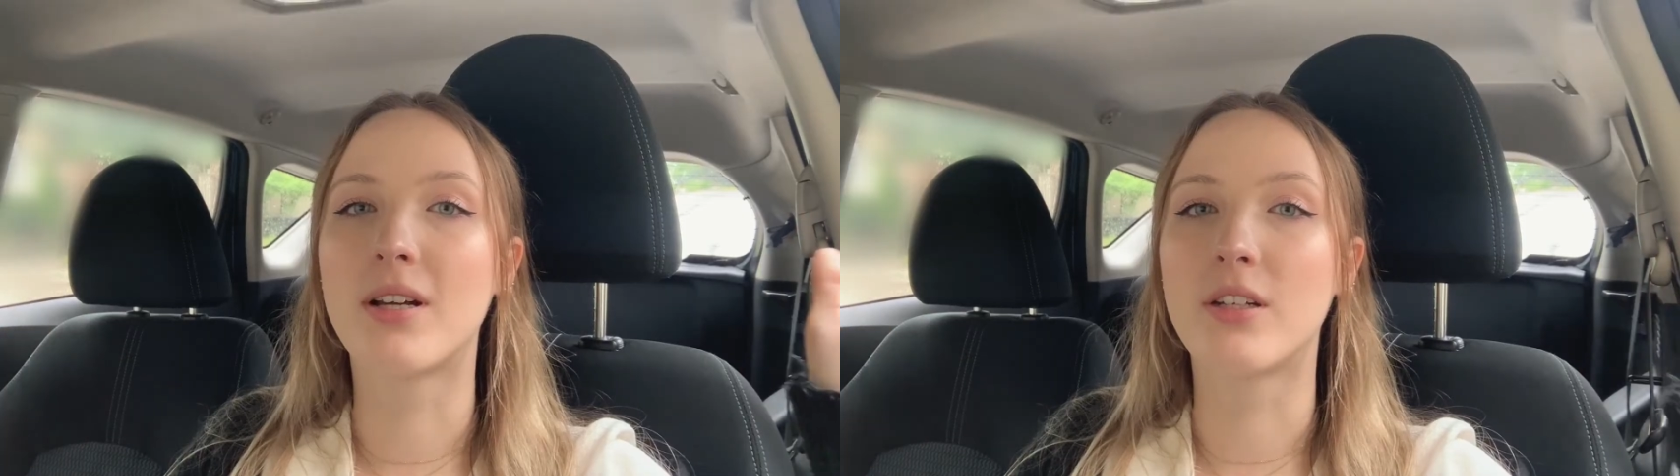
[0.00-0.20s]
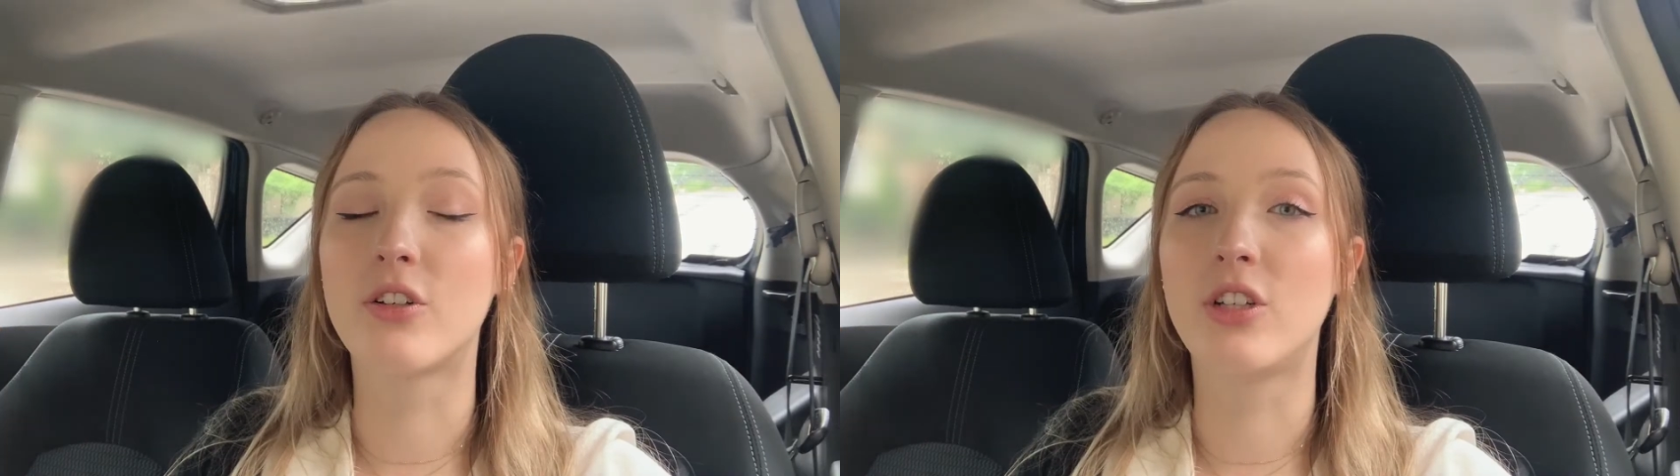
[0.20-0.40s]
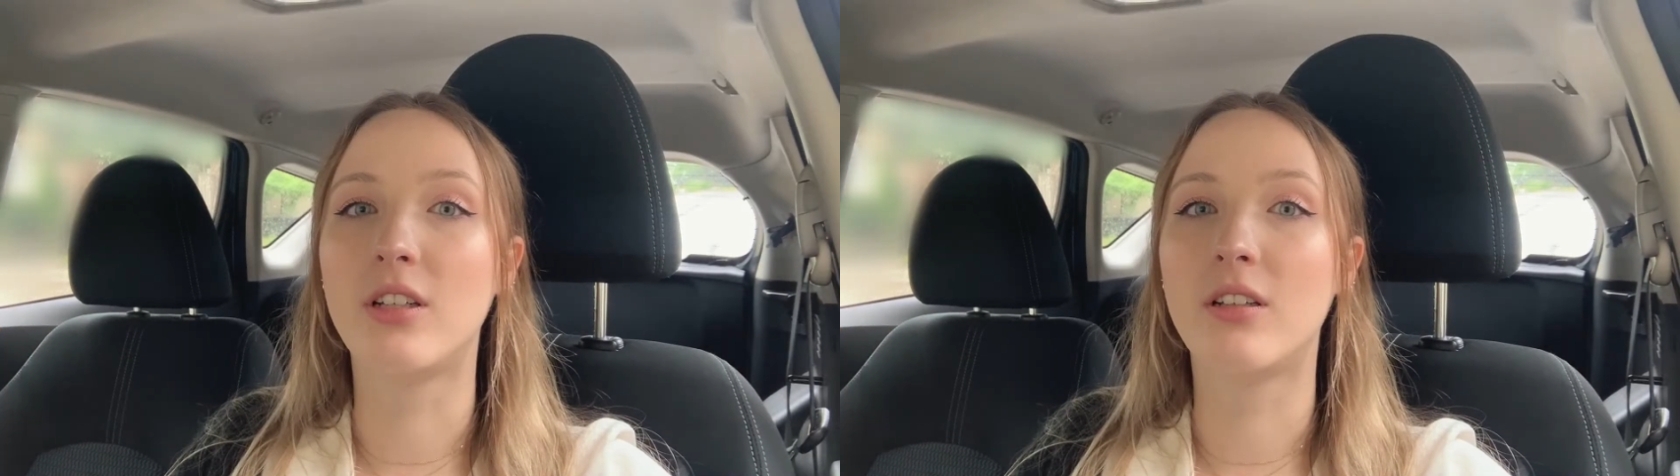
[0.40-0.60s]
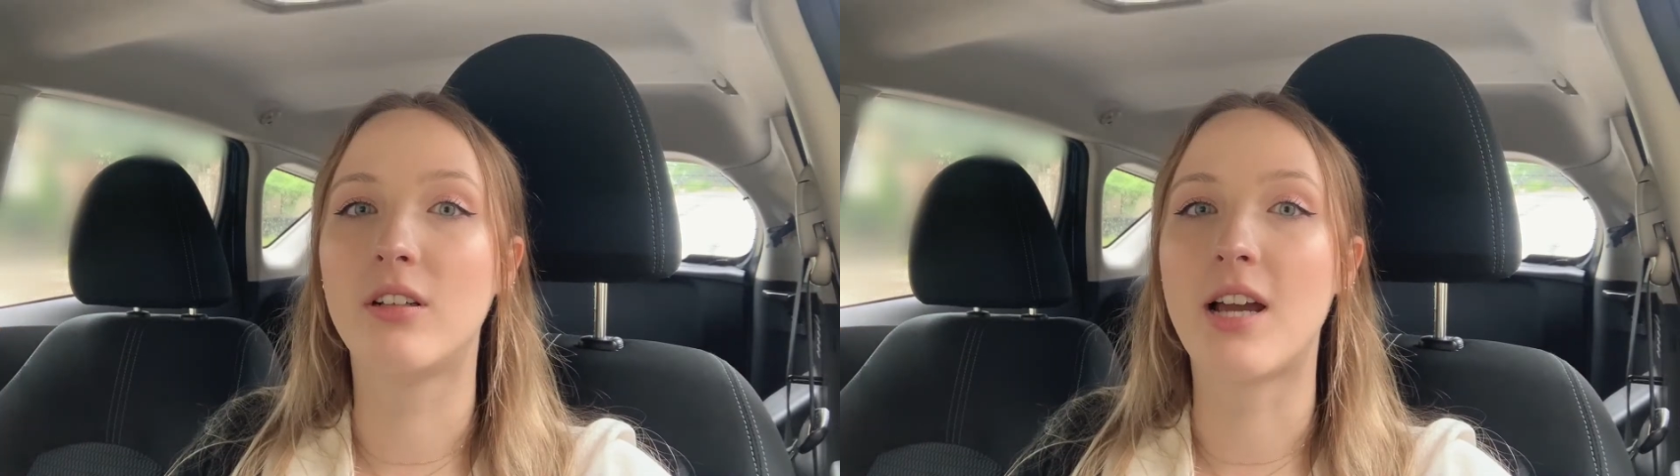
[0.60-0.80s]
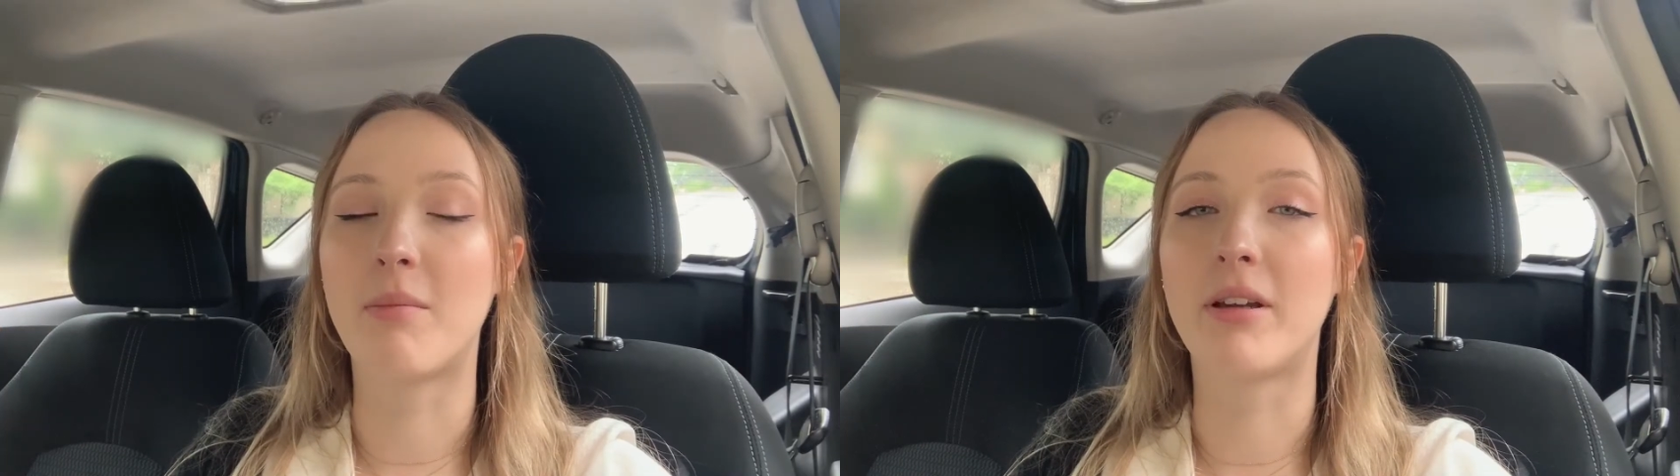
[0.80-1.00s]
energy
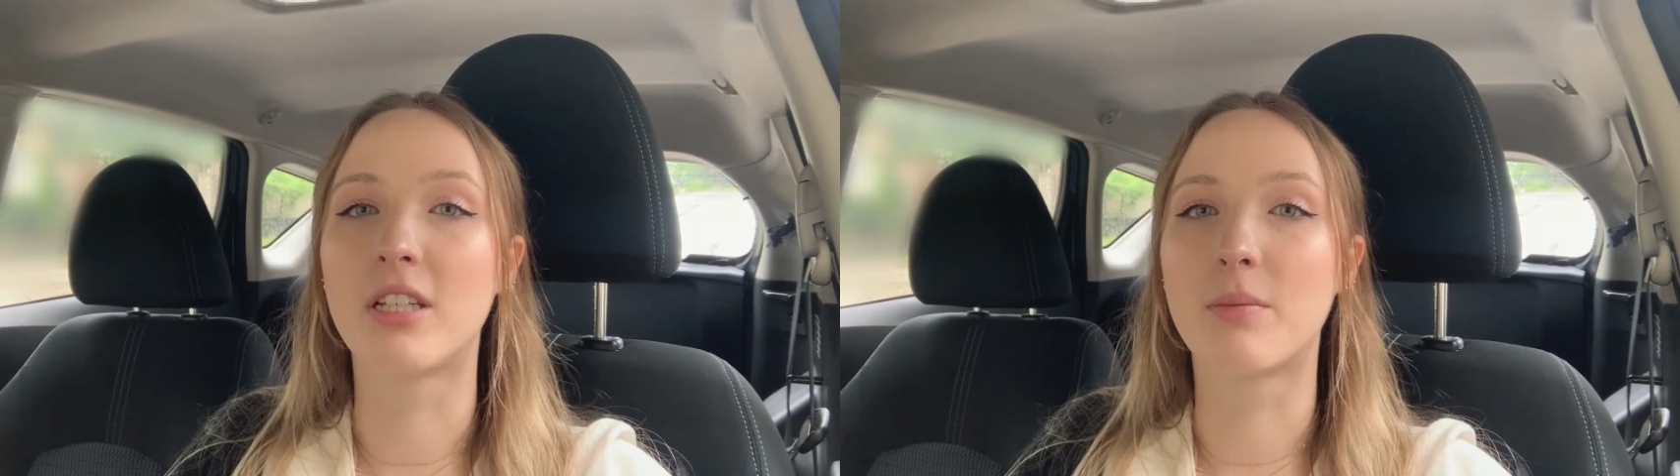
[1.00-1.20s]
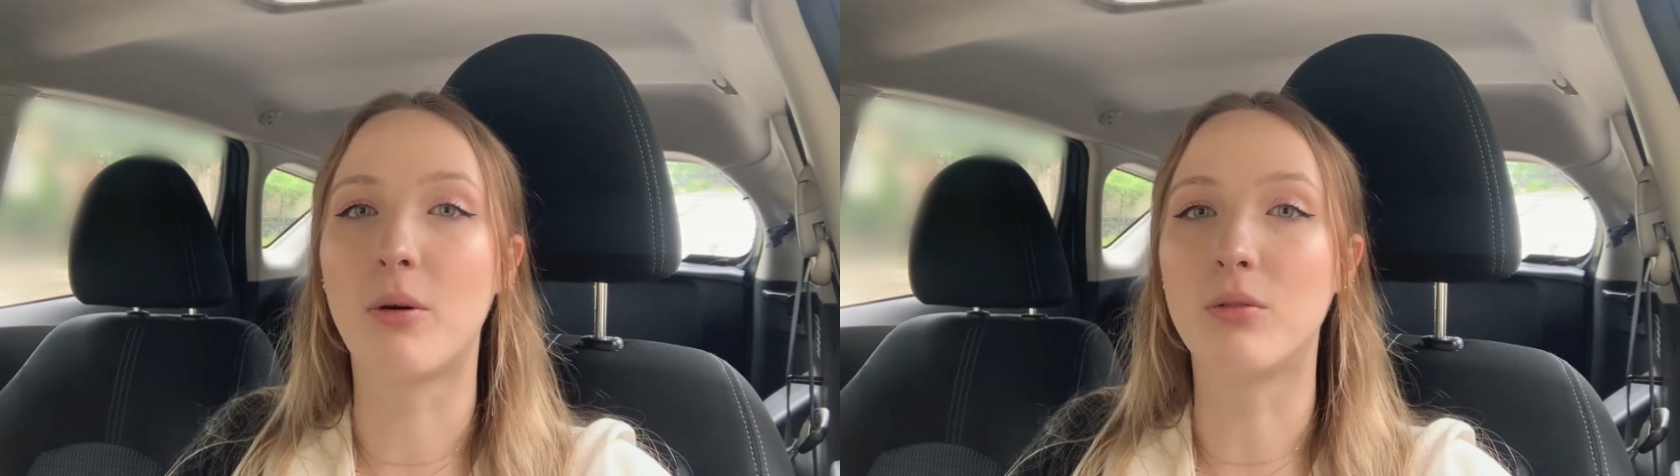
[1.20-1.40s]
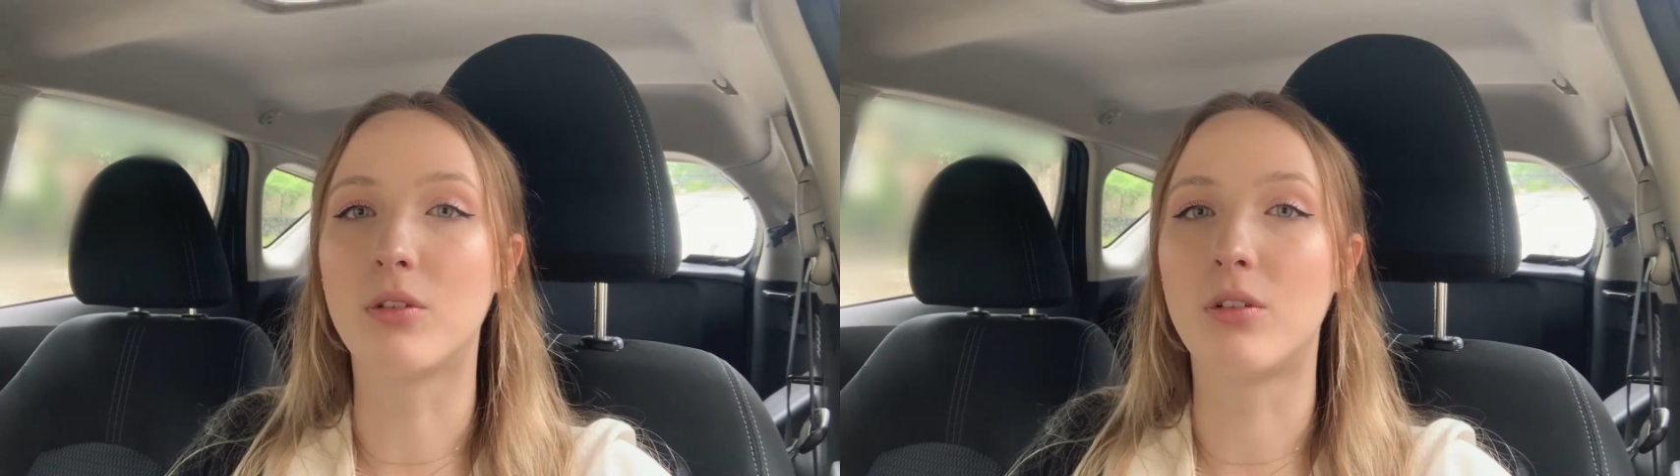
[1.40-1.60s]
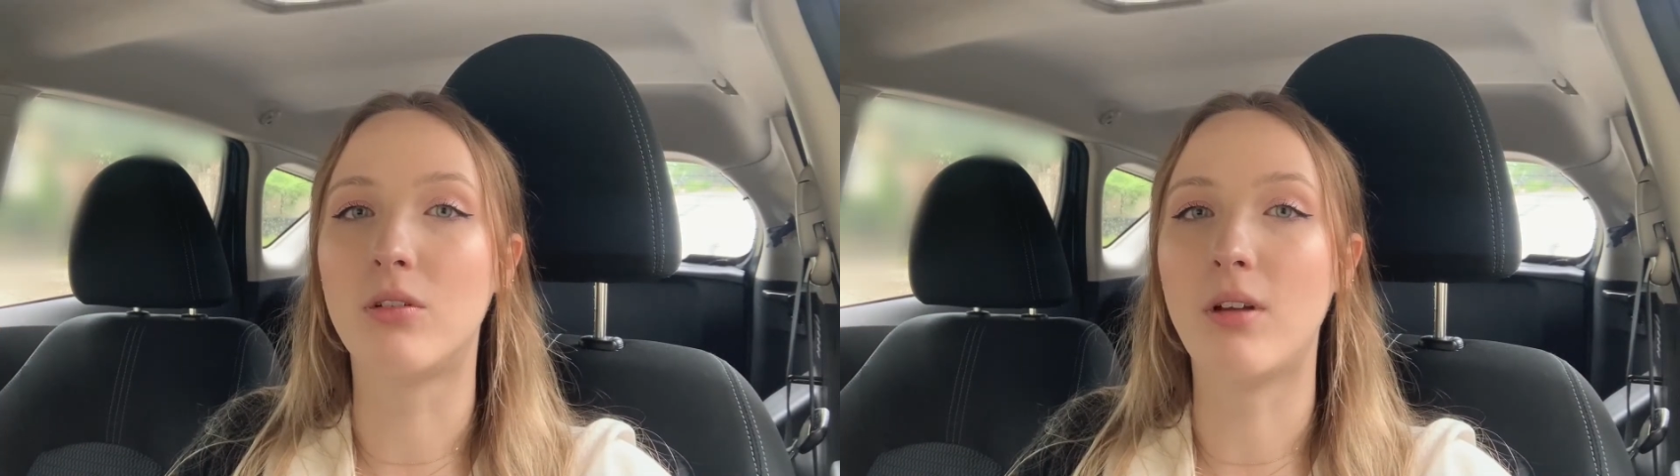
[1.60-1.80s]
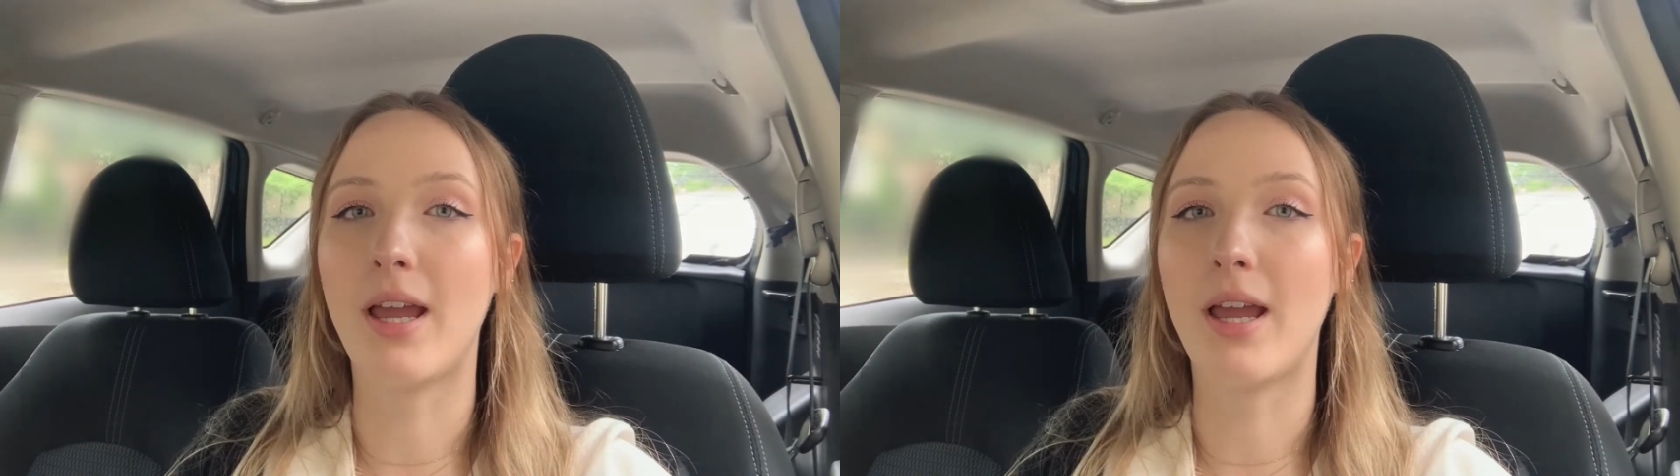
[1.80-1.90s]
at my disposal,